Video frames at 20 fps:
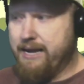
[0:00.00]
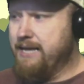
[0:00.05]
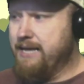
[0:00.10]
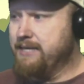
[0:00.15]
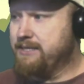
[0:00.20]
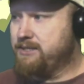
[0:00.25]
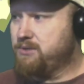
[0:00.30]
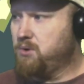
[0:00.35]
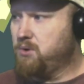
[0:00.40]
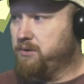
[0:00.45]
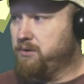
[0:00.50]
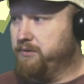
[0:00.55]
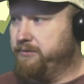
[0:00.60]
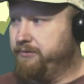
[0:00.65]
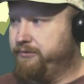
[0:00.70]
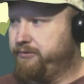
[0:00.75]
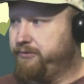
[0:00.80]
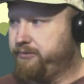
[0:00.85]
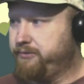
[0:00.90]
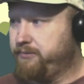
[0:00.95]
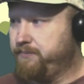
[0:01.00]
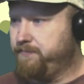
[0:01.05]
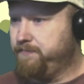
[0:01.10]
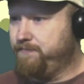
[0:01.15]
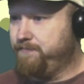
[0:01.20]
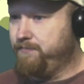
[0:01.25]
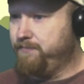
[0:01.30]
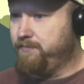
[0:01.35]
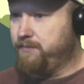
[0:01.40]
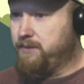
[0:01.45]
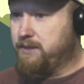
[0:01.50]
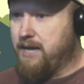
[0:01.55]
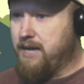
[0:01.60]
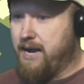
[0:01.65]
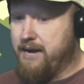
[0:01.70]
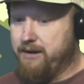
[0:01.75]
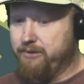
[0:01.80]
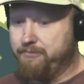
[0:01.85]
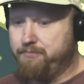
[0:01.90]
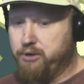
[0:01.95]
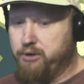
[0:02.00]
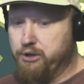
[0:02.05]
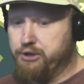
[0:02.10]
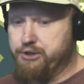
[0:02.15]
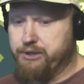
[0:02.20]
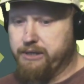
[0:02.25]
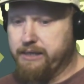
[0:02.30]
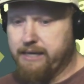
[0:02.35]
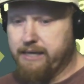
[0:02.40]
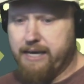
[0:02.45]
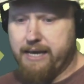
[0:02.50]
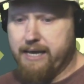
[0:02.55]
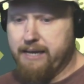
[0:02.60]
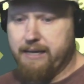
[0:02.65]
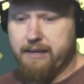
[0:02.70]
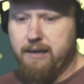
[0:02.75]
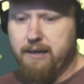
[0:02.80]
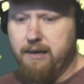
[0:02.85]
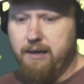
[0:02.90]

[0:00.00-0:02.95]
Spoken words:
He's sort of kind of pushing a